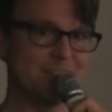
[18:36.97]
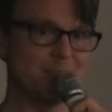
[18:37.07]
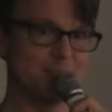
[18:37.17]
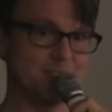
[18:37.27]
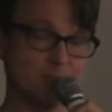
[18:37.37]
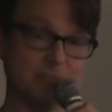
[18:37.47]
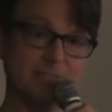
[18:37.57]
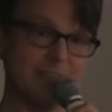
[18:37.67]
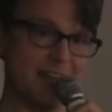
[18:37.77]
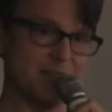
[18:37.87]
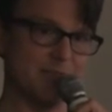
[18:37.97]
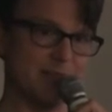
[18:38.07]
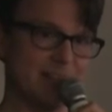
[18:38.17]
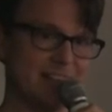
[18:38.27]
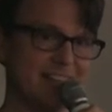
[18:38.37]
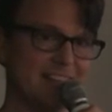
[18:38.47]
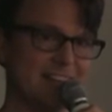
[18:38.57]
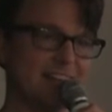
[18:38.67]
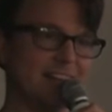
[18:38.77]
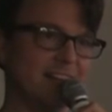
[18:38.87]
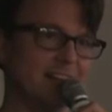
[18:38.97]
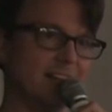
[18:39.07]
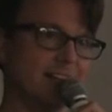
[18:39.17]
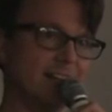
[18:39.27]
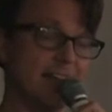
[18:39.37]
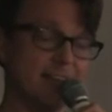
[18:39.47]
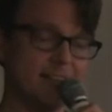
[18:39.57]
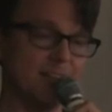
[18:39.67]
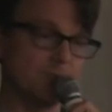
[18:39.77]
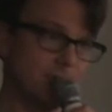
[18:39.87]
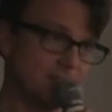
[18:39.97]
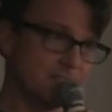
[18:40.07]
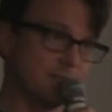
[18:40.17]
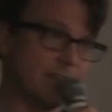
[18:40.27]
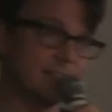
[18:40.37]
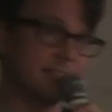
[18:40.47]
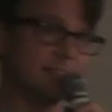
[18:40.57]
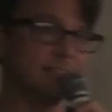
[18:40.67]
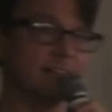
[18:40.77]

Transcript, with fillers: which is really valuable, uh, and as well as the fact that